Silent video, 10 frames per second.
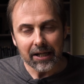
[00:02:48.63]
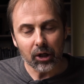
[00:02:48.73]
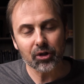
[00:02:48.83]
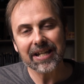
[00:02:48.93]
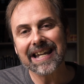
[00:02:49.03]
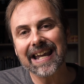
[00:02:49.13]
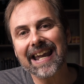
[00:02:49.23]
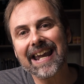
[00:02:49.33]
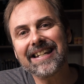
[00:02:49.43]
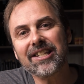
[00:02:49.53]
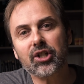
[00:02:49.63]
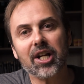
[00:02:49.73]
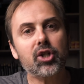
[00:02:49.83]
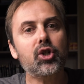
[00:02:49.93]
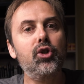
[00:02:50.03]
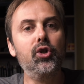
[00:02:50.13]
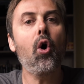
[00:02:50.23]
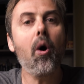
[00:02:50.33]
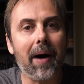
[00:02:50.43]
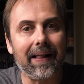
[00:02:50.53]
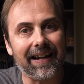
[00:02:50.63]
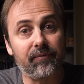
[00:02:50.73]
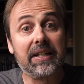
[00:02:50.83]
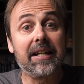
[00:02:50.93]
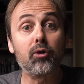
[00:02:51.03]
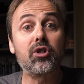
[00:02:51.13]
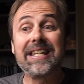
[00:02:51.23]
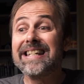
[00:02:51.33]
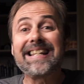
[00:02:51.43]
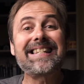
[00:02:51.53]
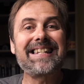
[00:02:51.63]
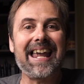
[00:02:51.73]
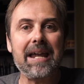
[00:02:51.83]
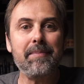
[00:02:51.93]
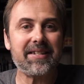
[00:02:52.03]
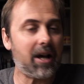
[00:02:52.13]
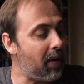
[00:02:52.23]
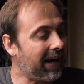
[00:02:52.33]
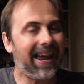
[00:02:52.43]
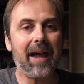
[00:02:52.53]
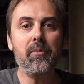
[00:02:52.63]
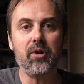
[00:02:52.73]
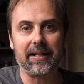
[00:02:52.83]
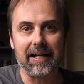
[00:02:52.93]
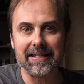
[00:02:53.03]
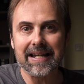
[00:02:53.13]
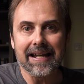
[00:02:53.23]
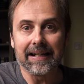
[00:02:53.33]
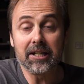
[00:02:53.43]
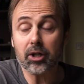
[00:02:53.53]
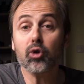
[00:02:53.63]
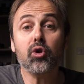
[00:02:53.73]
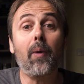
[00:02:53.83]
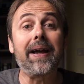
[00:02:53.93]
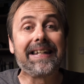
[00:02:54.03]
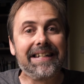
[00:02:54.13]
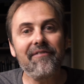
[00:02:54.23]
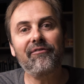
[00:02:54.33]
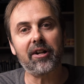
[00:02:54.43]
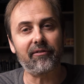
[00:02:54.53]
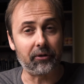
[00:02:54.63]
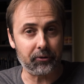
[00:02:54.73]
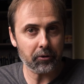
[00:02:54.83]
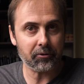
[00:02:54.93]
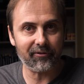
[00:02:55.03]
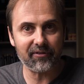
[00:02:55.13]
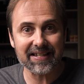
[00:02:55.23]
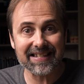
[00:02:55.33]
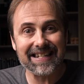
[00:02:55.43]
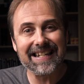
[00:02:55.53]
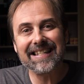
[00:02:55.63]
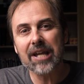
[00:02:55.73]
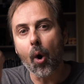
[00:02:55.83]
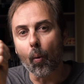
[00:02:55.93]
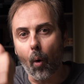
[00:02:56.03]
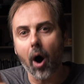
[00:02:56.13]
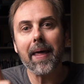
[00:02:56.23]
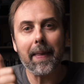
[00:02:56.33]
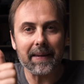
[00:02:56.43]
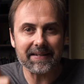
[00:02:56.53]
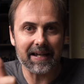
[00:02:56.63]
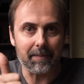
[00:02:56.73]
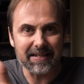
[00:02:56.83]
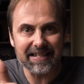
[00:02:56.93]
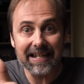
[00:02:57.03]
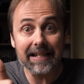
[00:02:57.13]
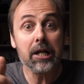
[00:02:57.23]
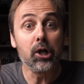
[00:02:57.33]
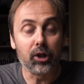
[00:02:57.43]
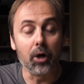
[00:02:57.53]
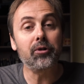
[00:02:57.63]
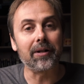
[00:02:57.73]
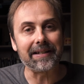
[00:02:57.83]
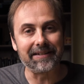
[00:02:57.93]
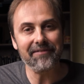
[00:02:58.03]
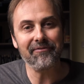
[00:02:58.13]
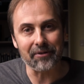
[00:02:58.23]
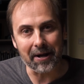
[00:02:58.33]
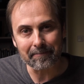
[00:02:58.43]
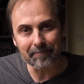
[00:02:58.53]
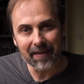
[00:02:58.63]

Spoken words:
You see, it is just normal that we don't see the same as our camera does. This is also why different photographers see one and the same scene totally different.